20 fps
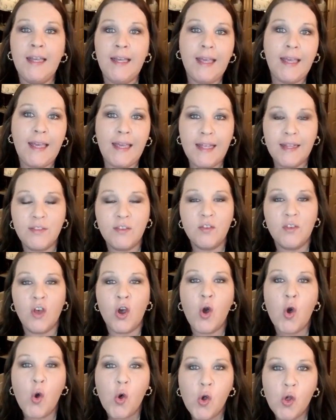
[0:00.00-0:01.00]
And through the
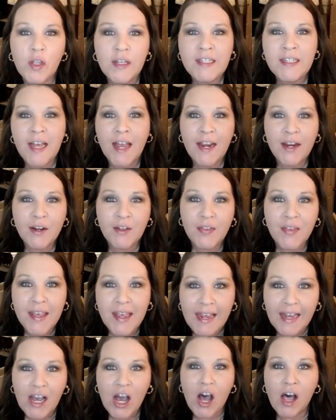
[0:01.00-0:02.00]
whole entire
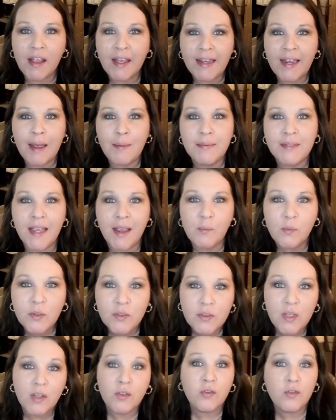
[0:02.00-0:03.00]
thing, all I kept saying
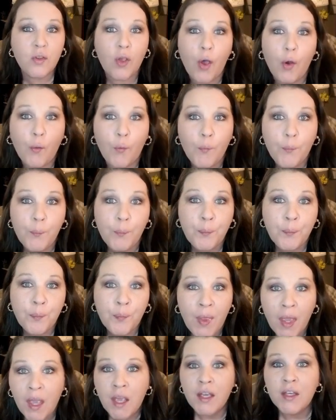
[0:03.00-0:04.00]
was, so,
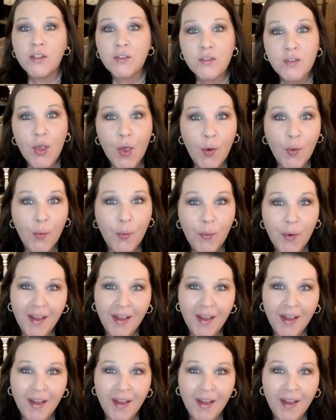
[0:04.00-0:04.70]
so,